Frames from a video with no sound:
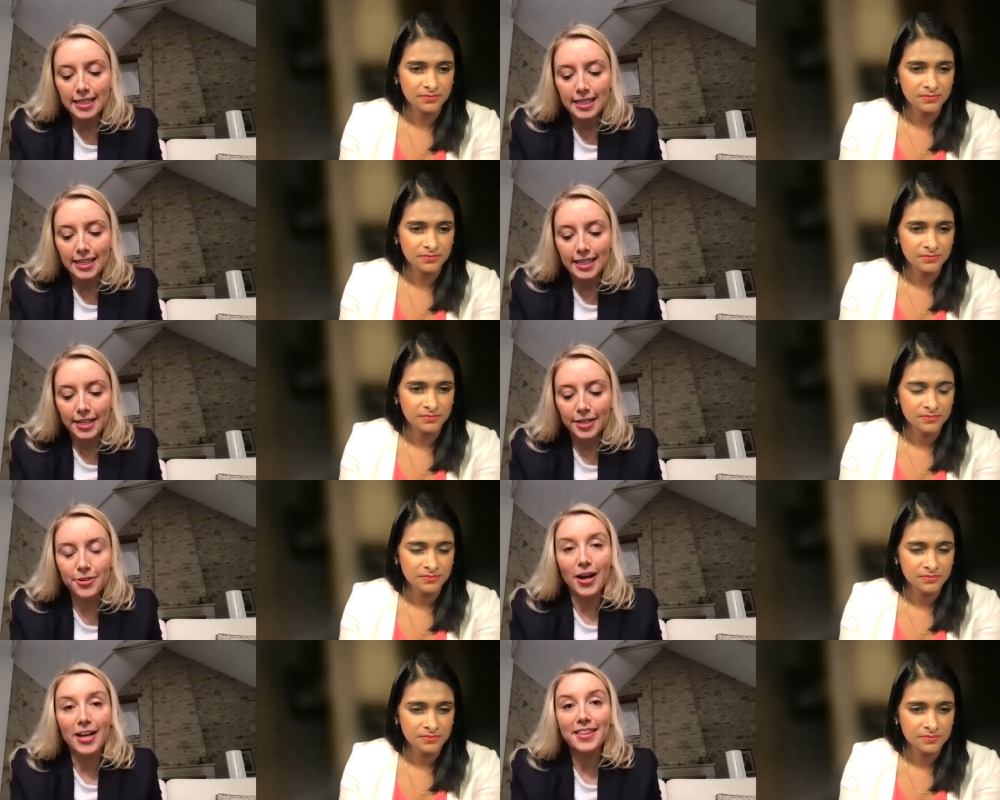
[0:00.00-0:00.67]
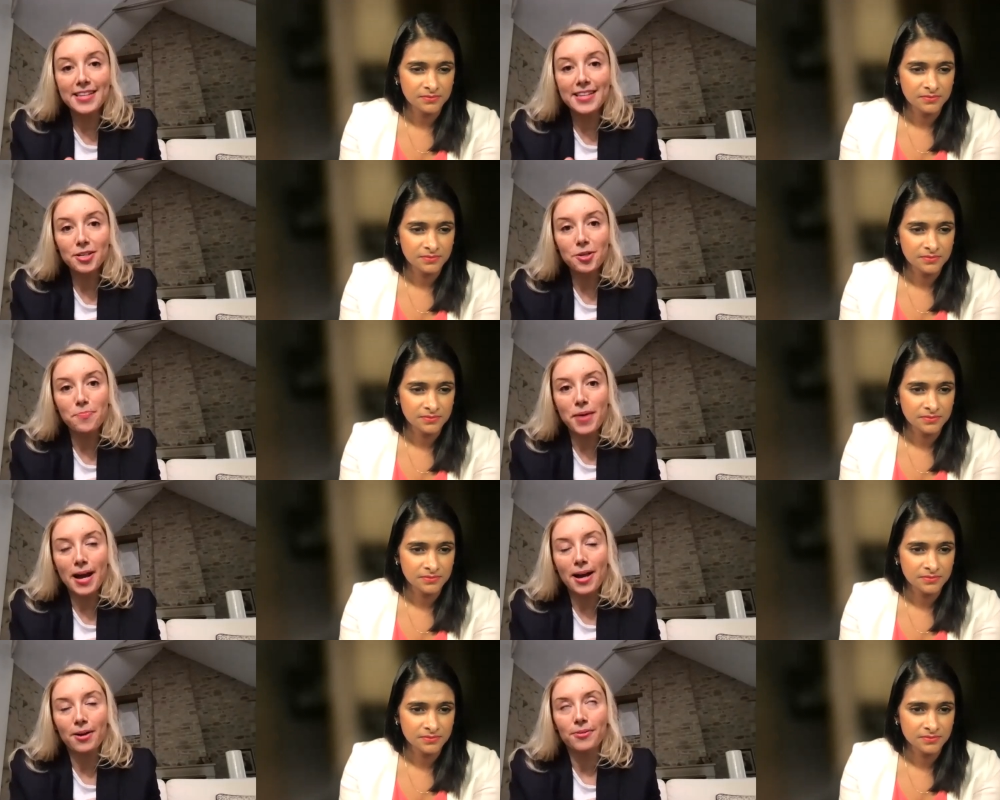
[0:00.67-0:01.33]
Speaker 1: you know, I think
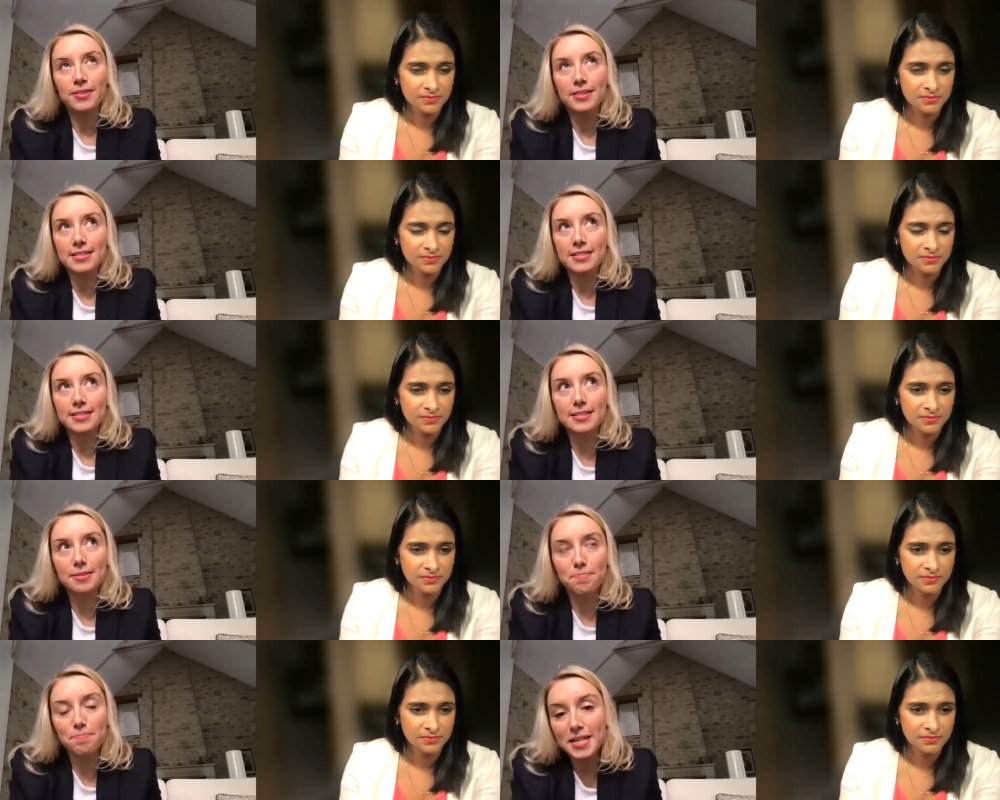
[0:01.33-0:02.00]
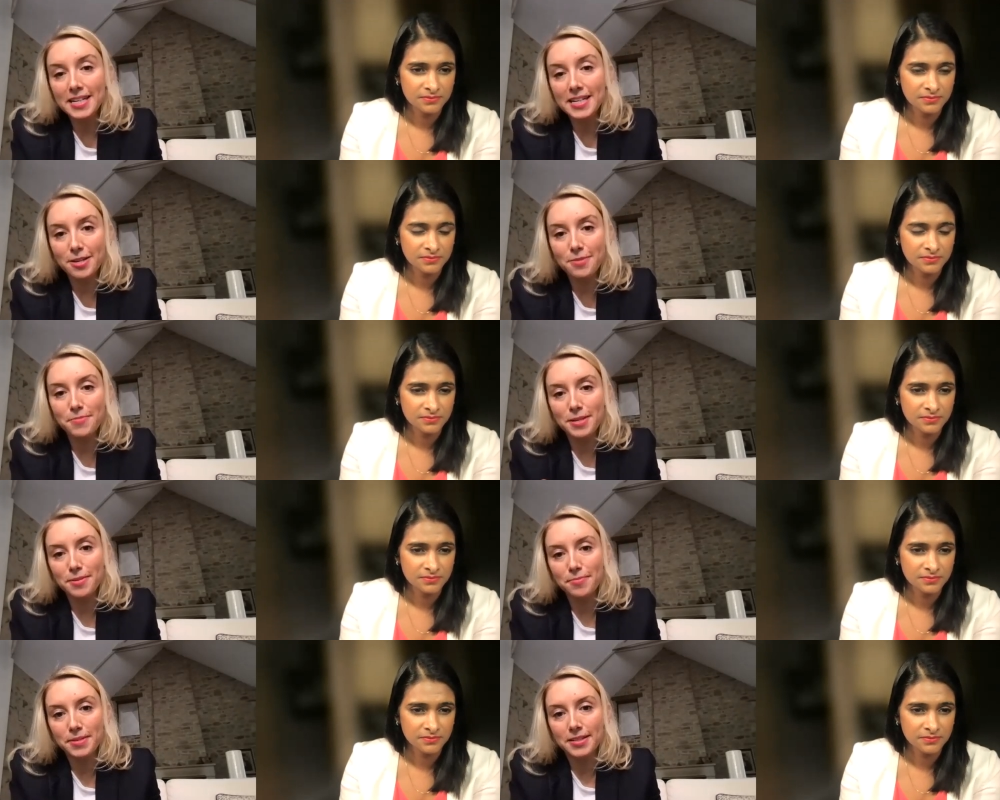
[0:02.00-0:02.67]
about this big
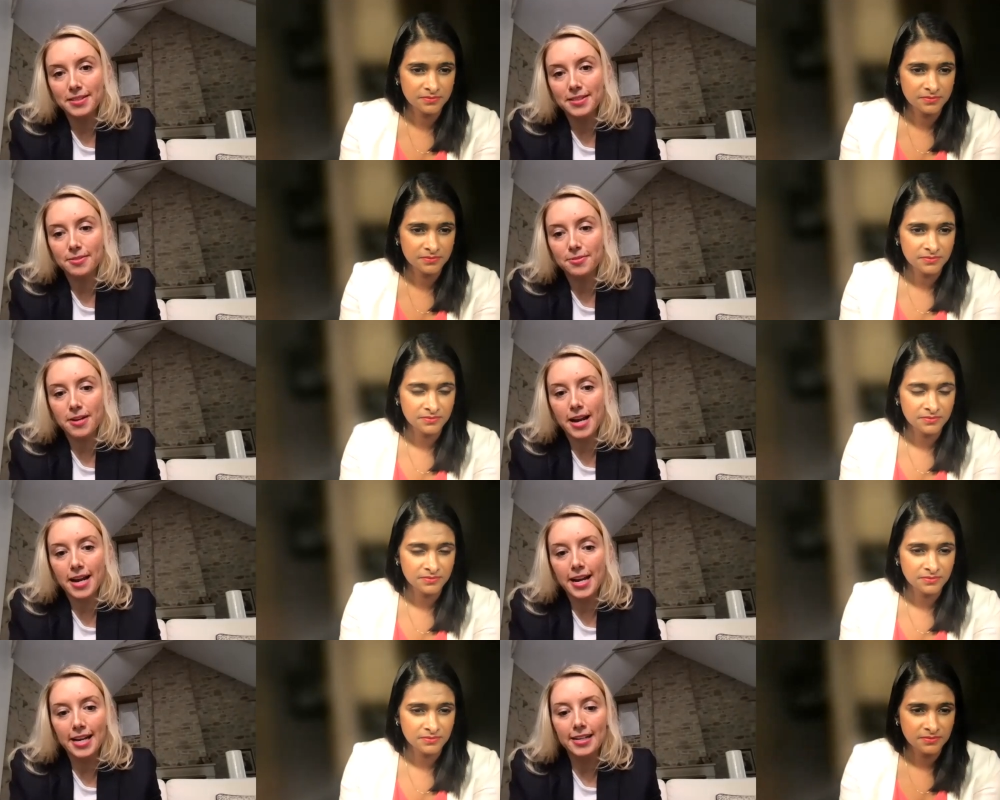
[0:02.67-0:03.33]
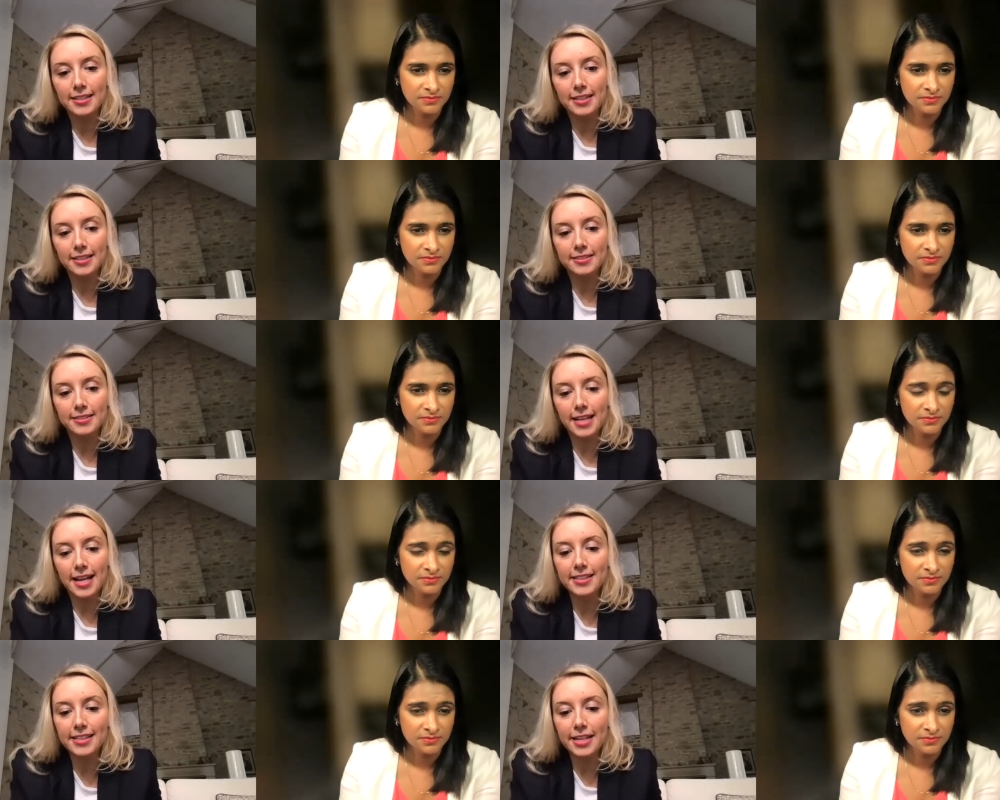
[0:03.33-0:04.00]
commitment, right?
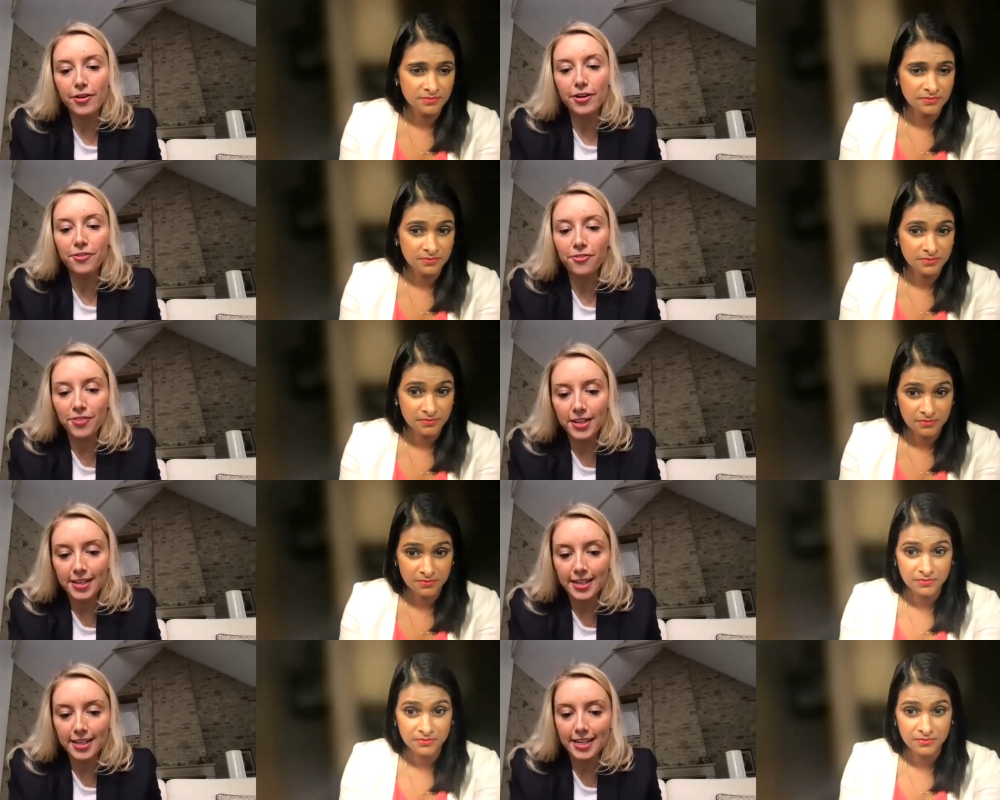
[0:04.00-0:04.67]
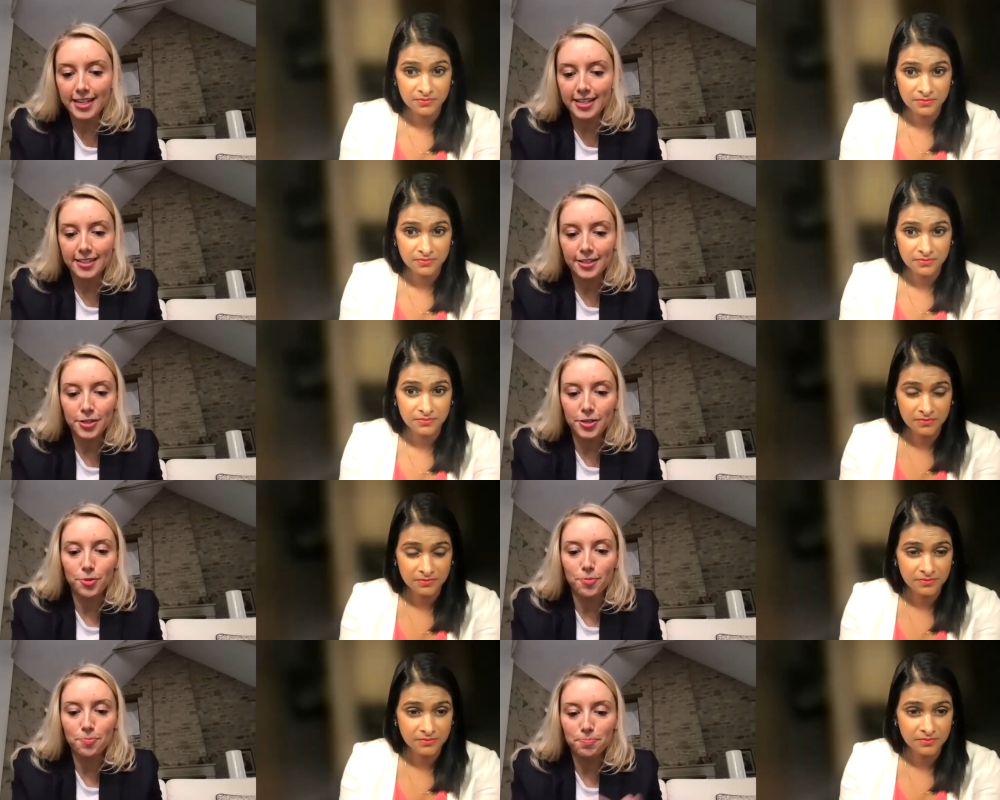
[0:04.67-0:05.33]
That Larry Fink, you know,
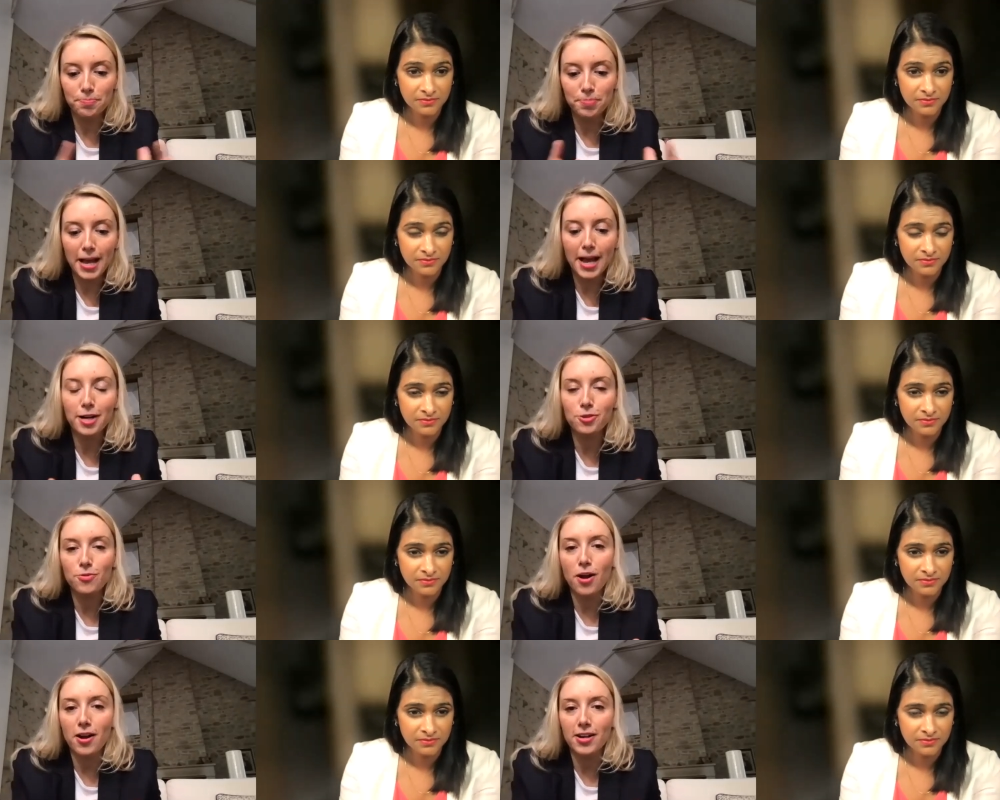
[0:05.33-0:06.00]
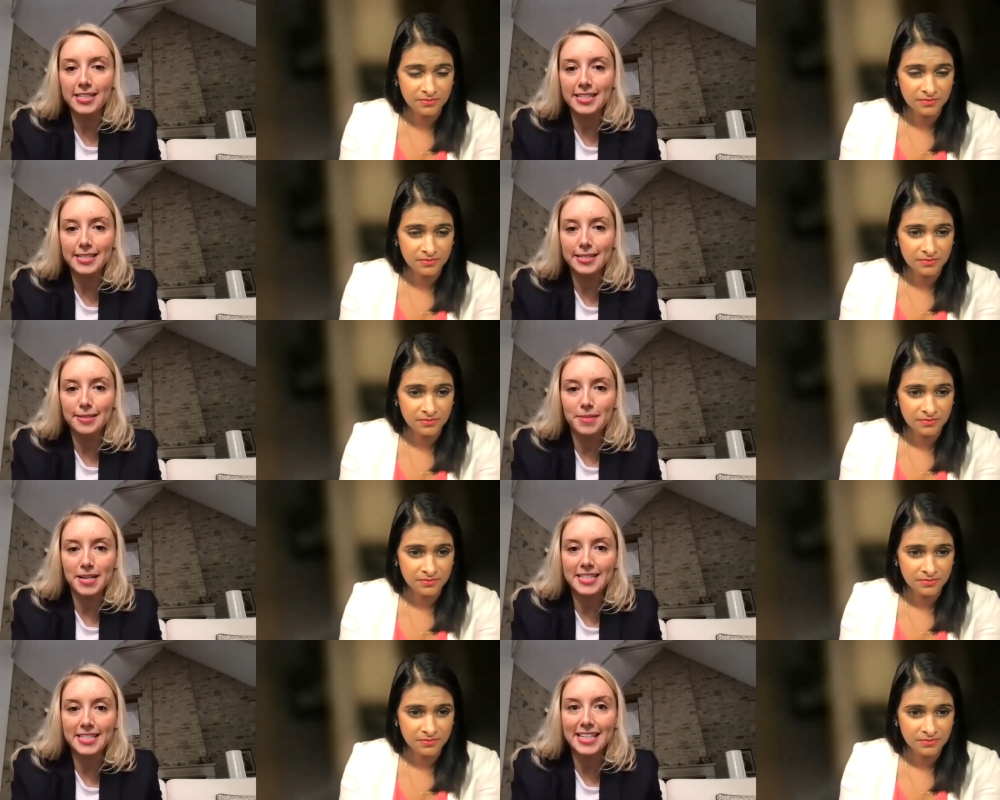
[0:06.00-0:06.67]
the BlackRock team
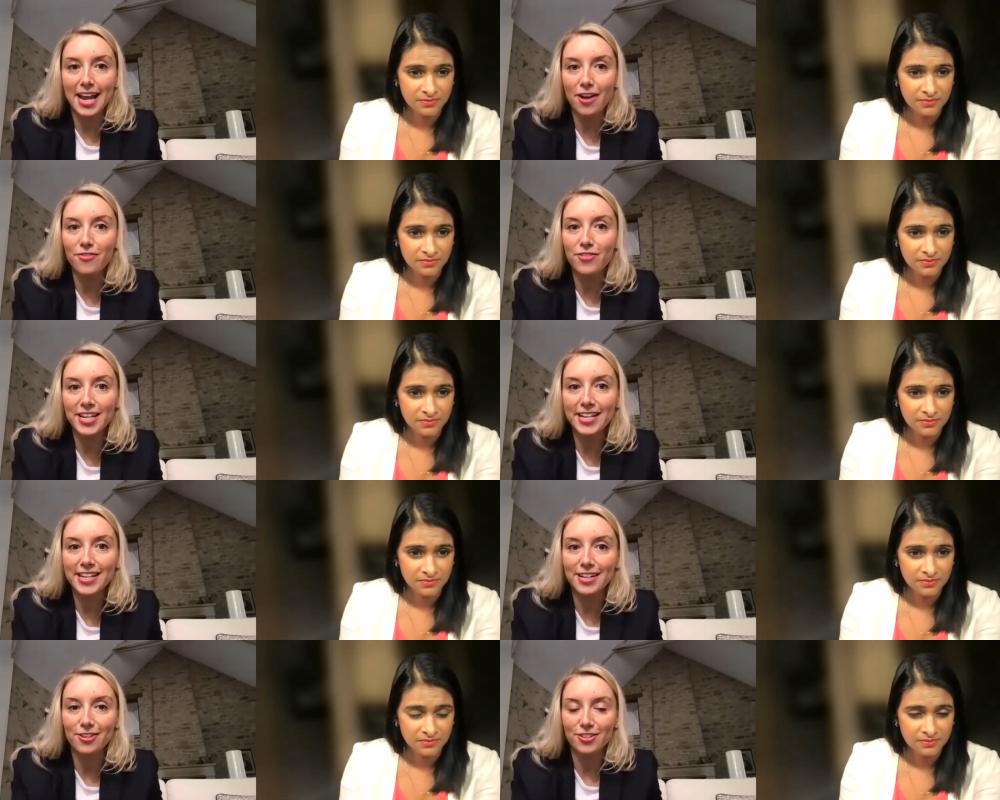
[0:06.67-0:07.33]
makes every year in